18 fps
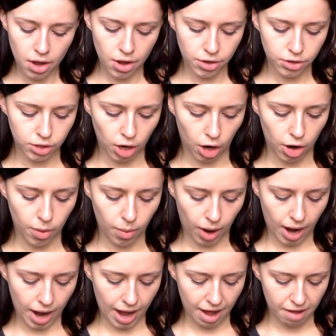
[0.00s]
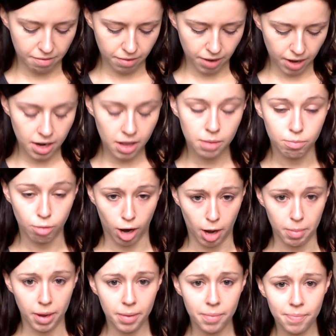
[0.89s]
So I have another
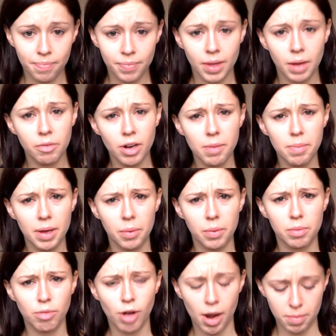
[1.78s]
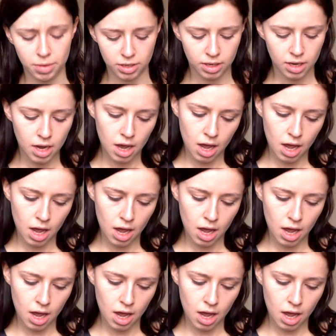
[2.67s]
primer. I'm really big with primers.